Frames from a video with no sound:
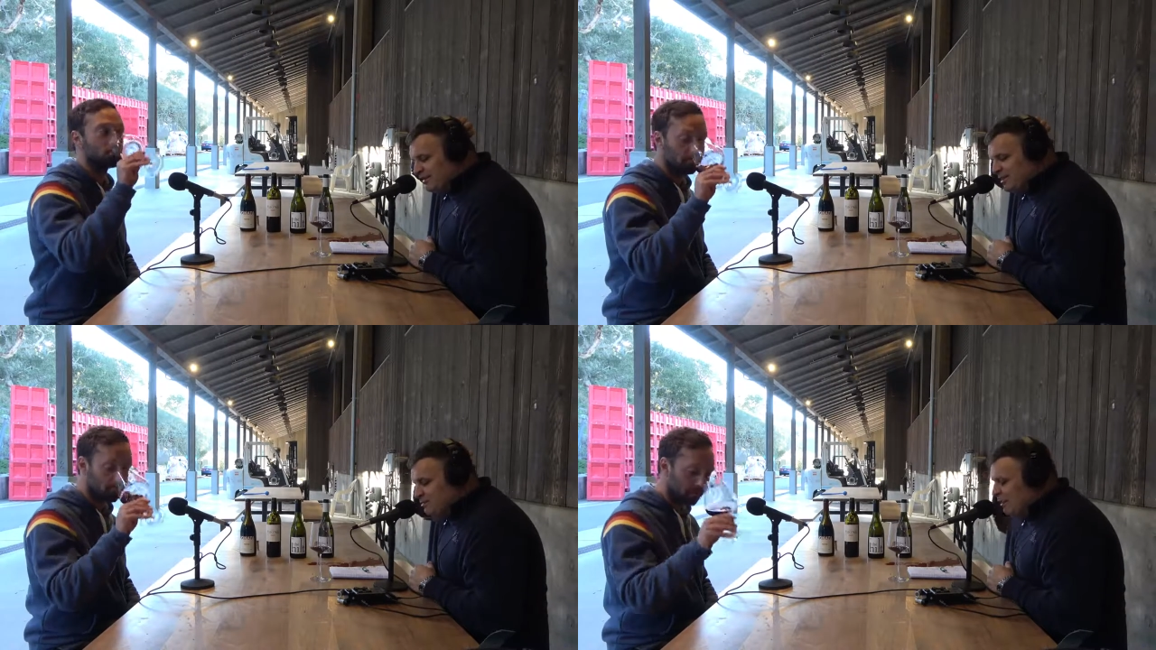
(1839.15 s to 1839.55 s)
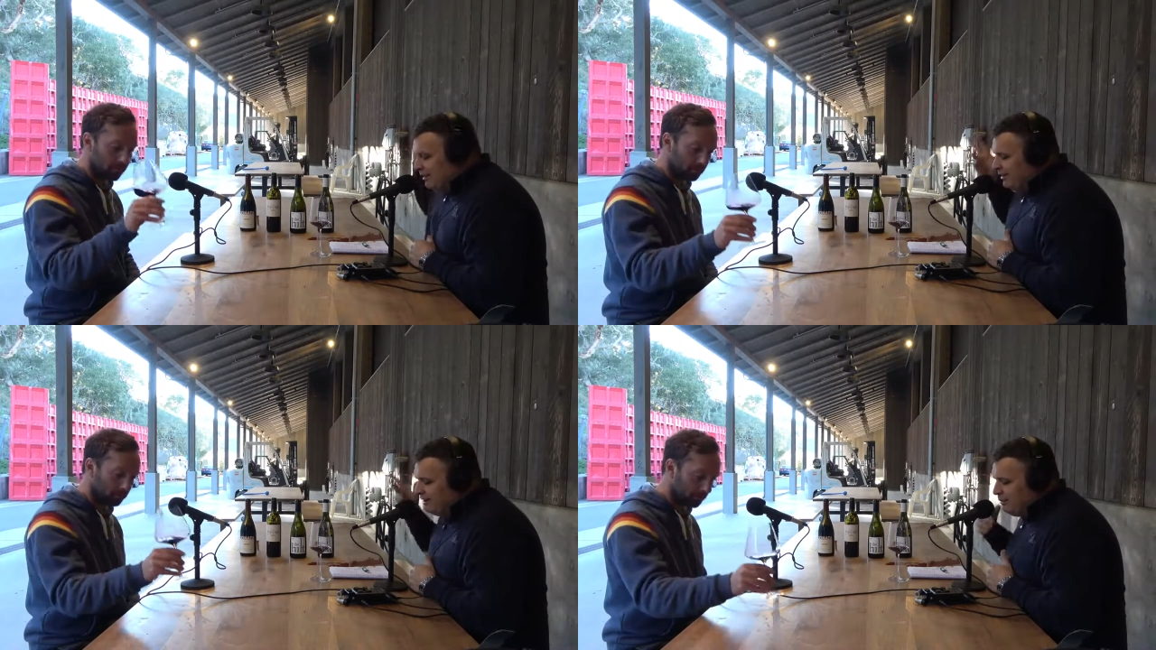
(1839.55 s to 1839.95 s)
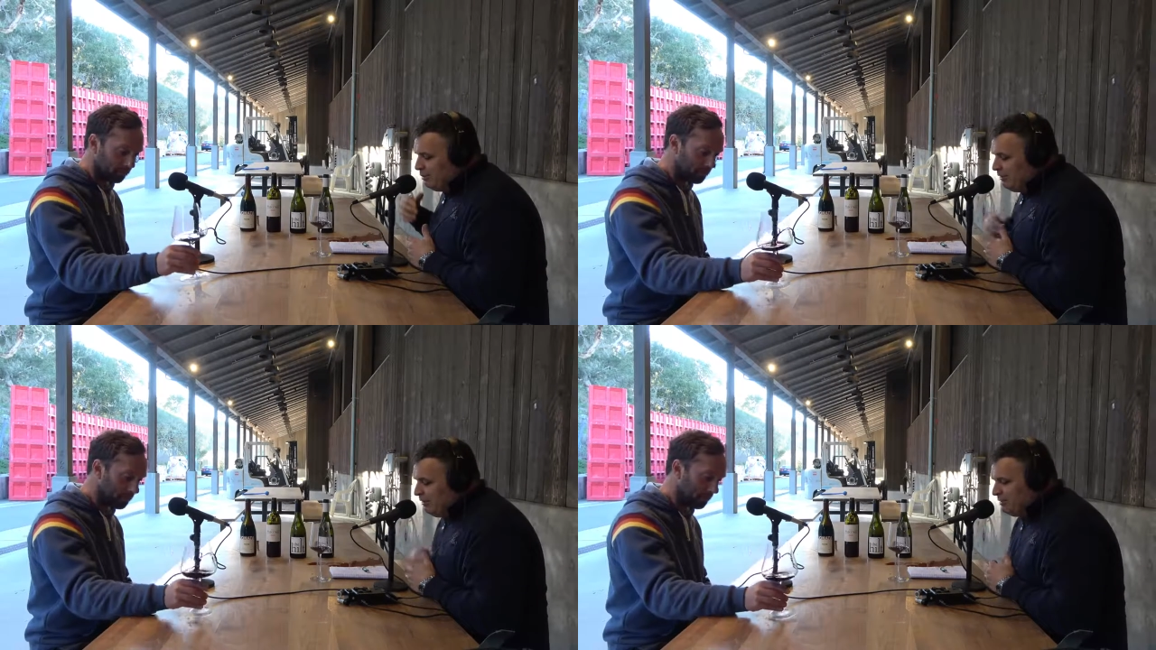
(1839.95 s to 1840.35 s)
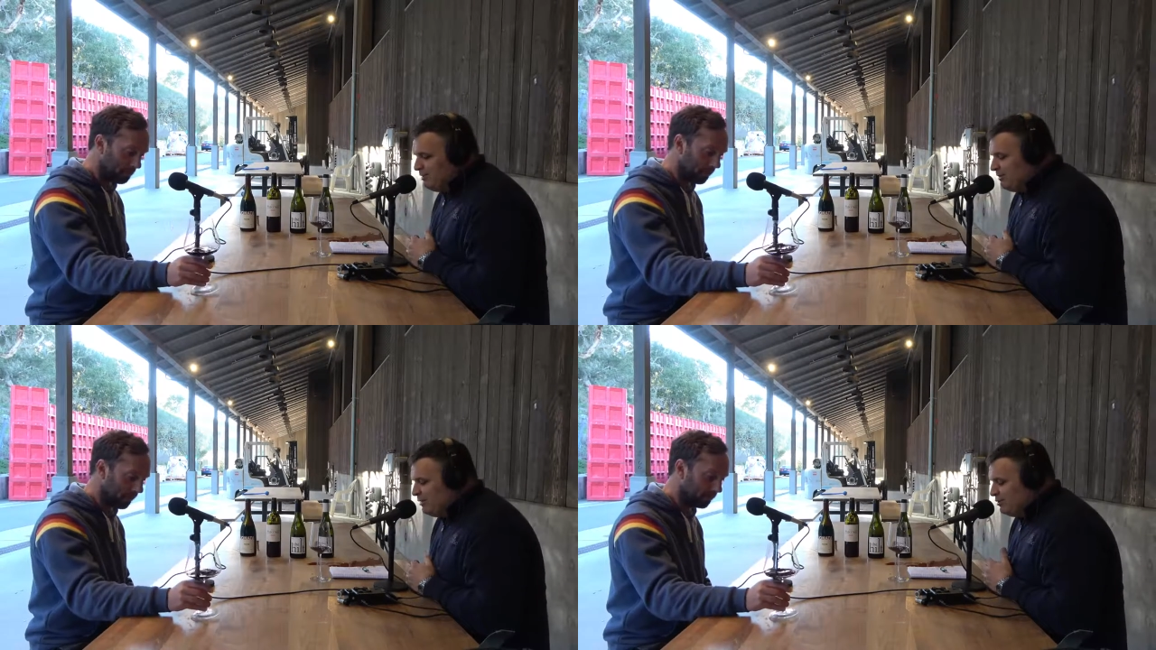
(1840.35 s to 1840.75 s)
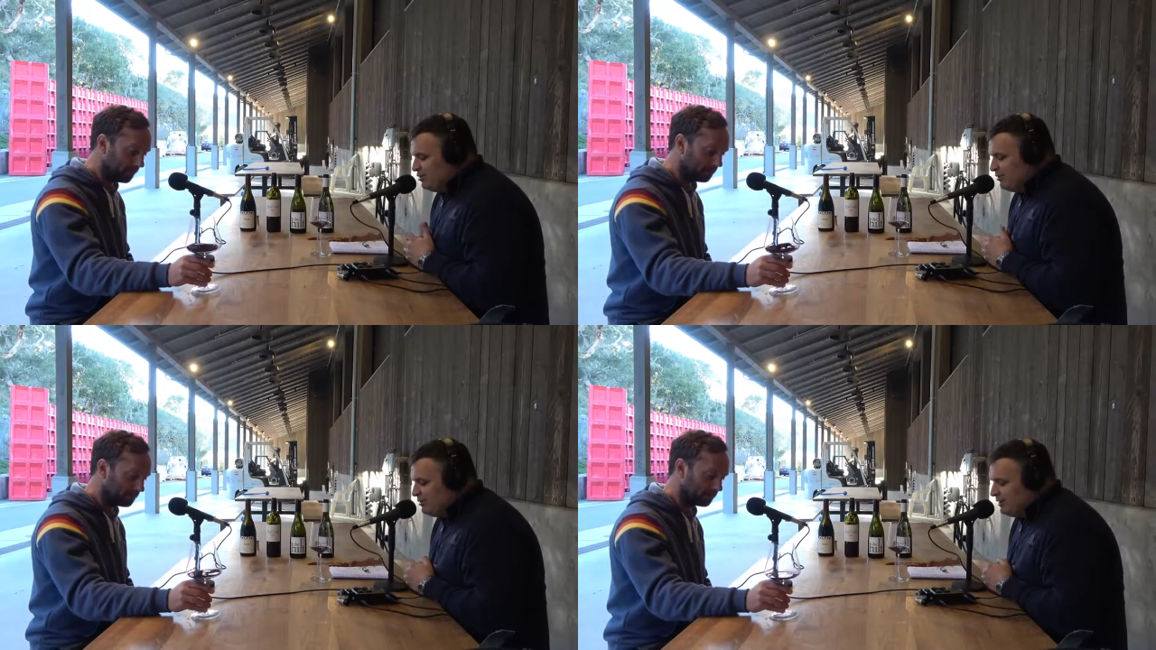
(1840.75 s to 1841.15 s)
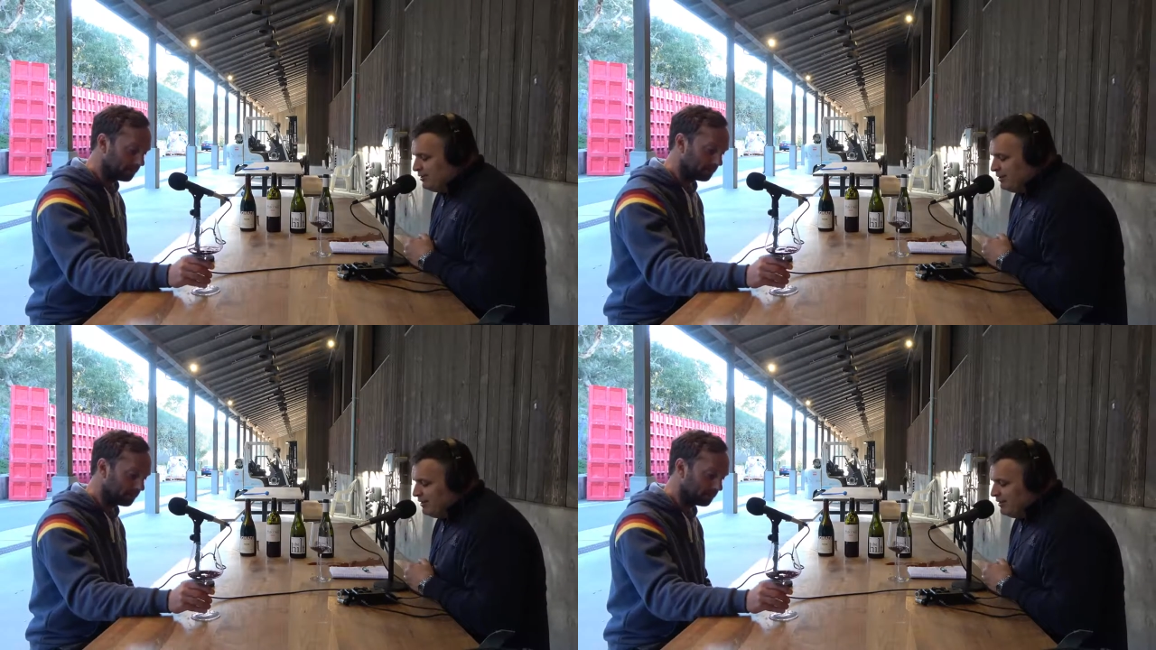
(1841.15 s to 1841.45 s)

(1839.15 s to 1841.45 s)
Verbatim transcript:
Speaker 1: This is probably not HIPAA laws. I'm, I'm sure it was out.